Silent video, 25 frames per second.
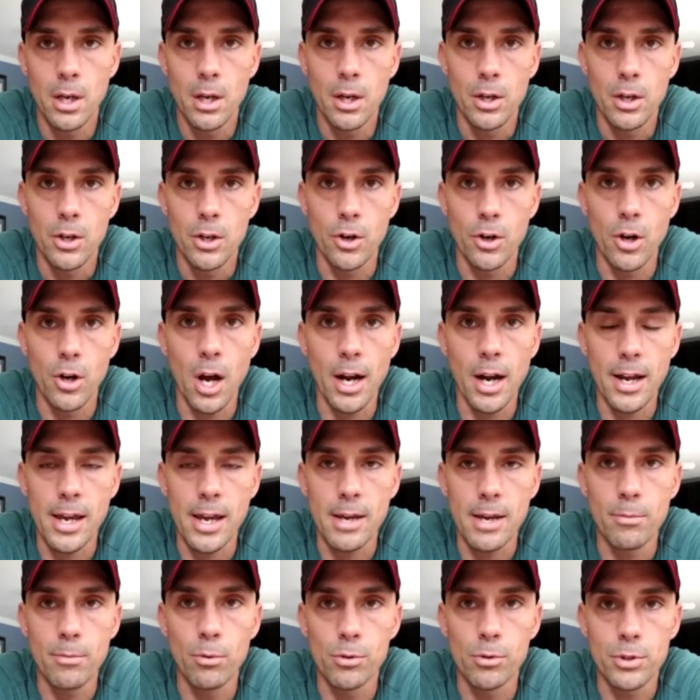you're not
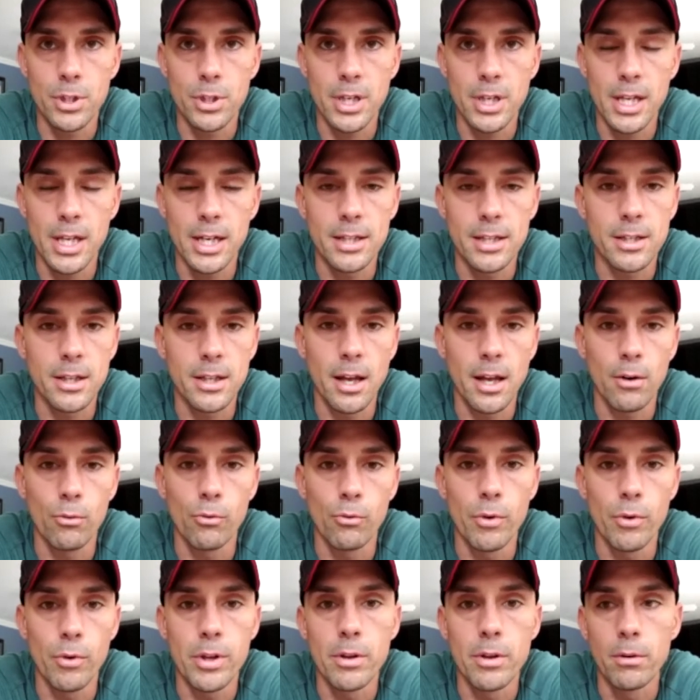able to get into that
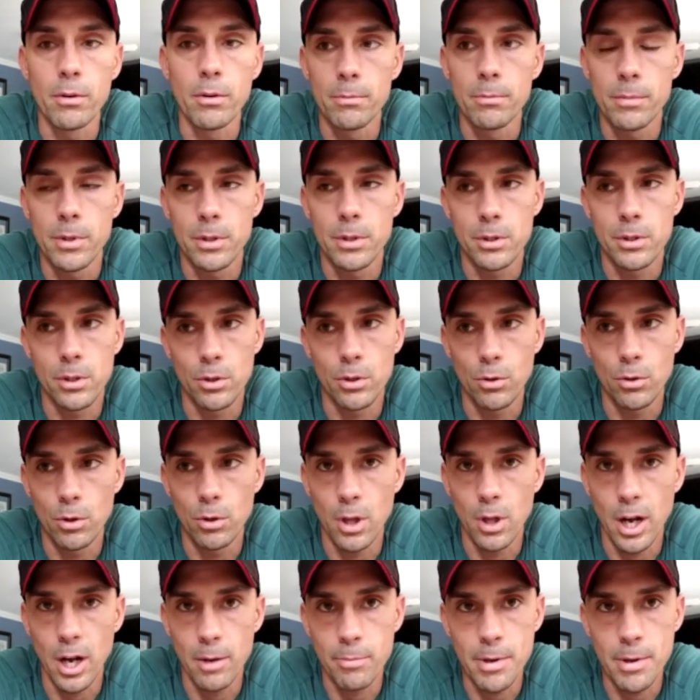rhythm. So a
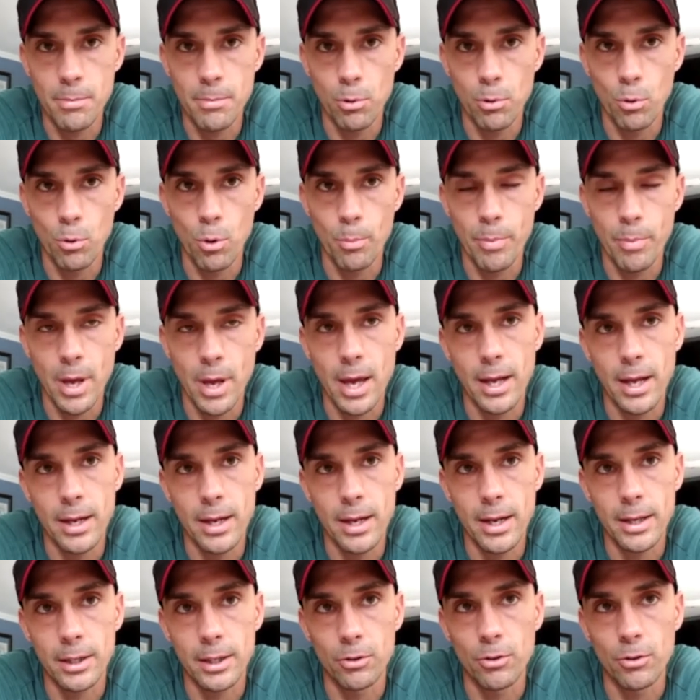lot of people will
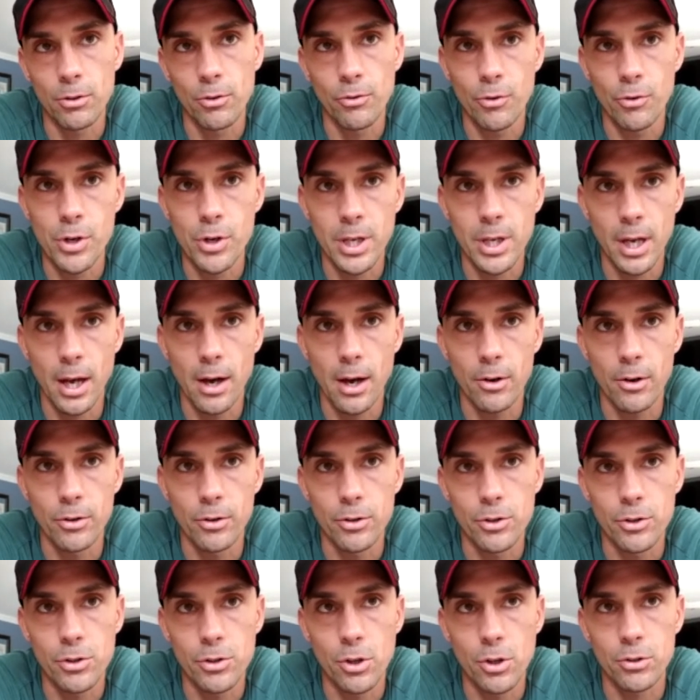panic, or they'll freak out, or
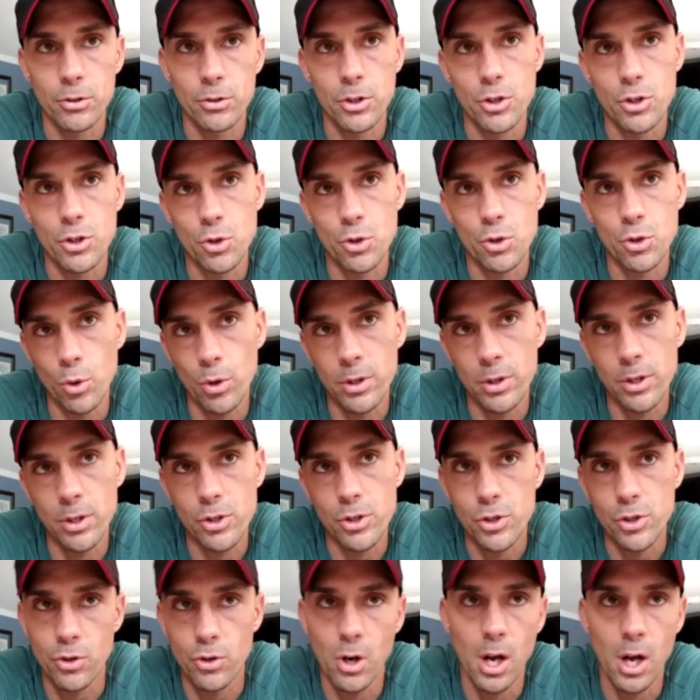they'll start to shorten their
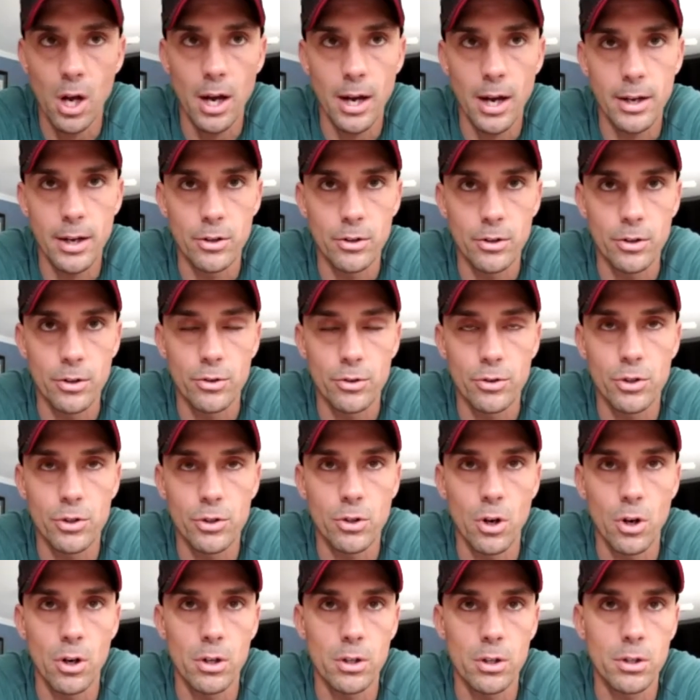stride, or they'll
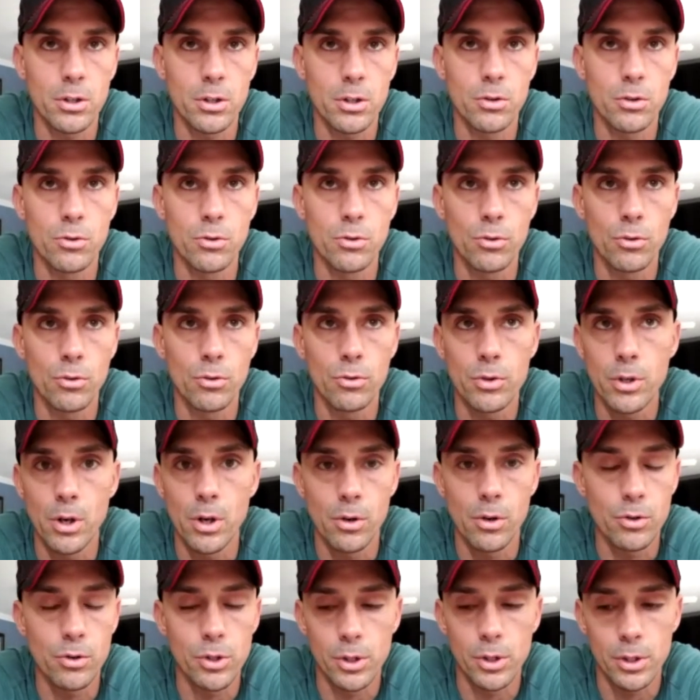start
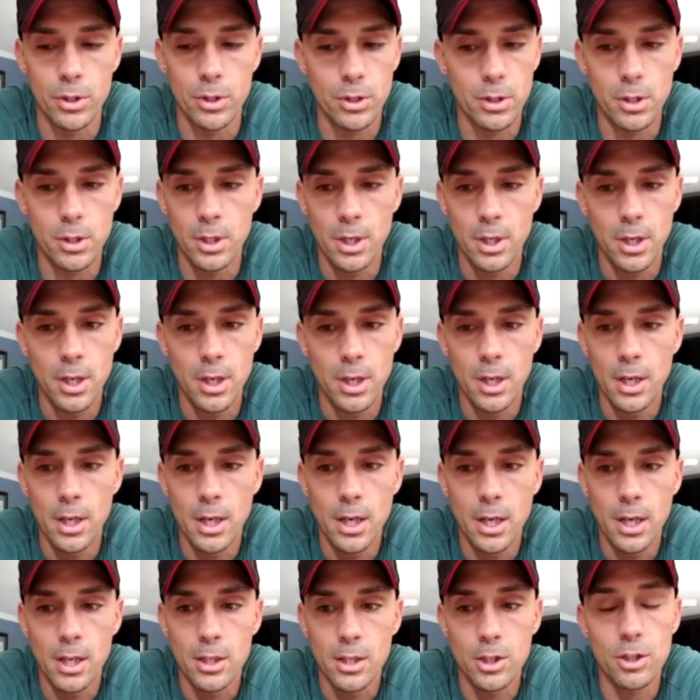to, just
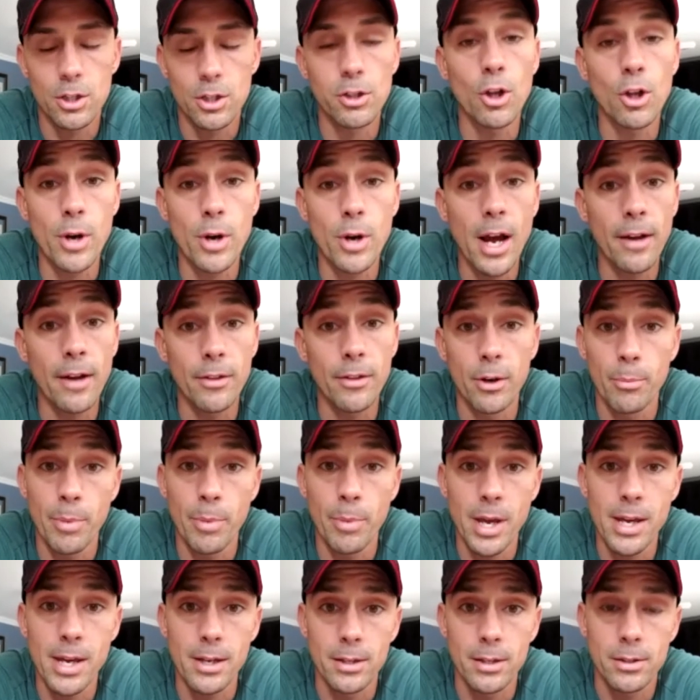slow down their
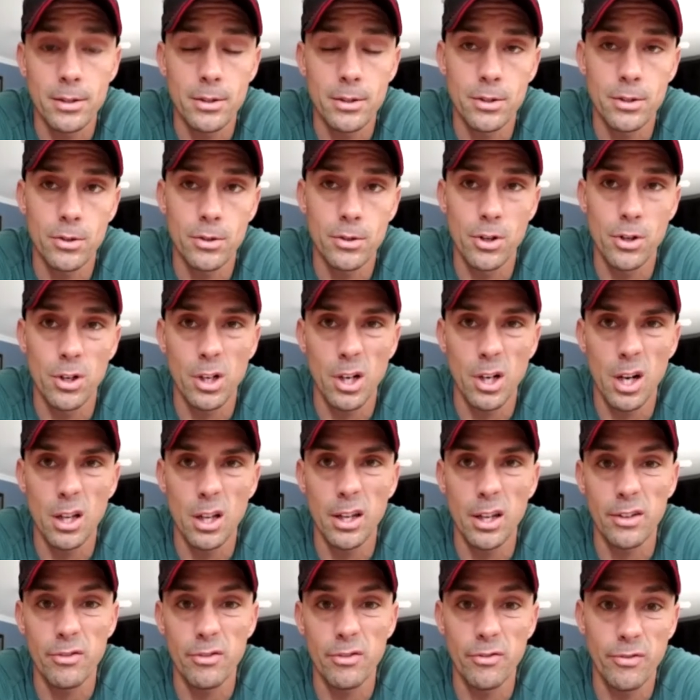pace. So you're kind of
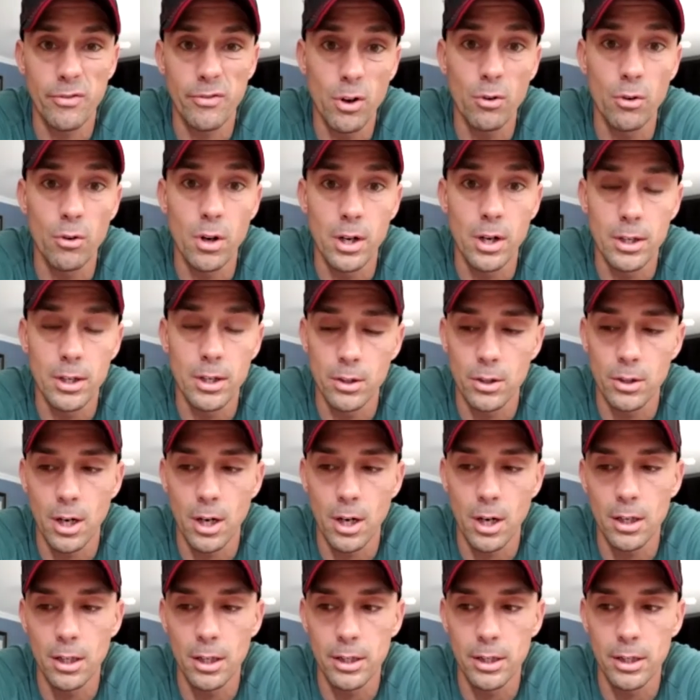like fell running. You're
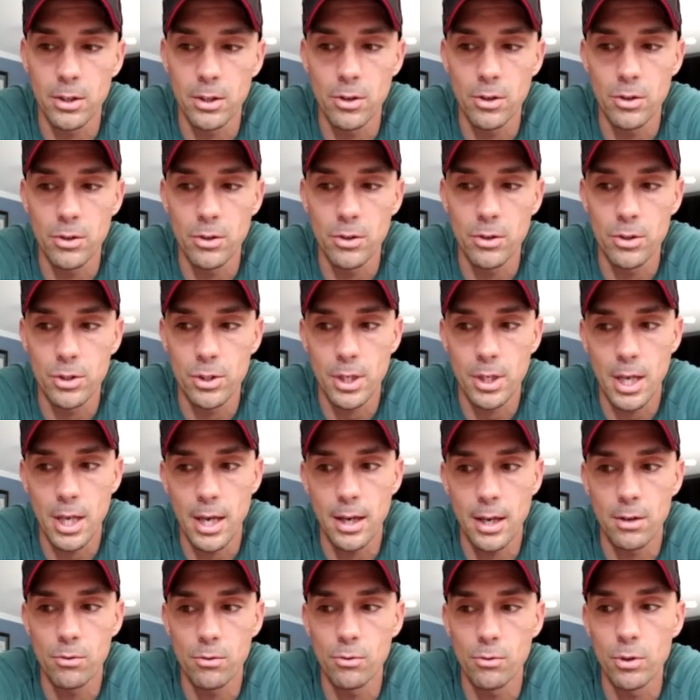kind of like, you just
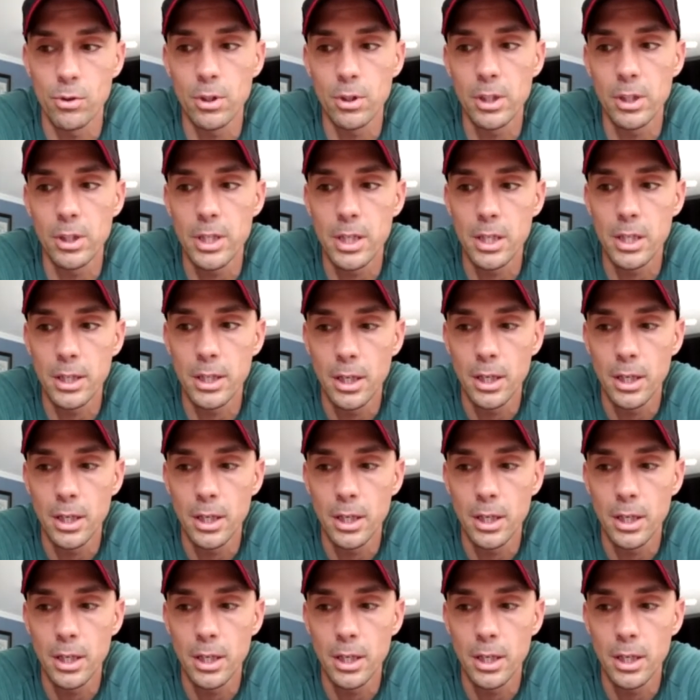can't really